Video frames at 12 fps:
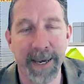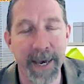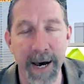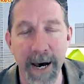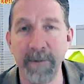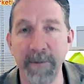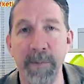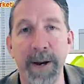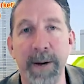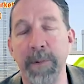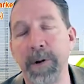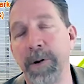Got to
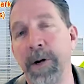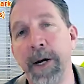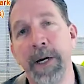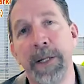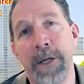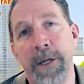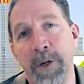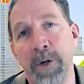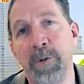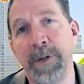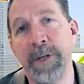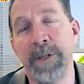remember the
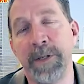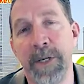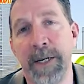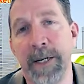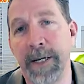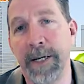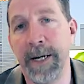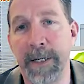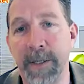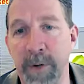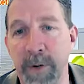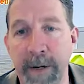humans in it
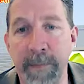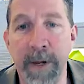as well.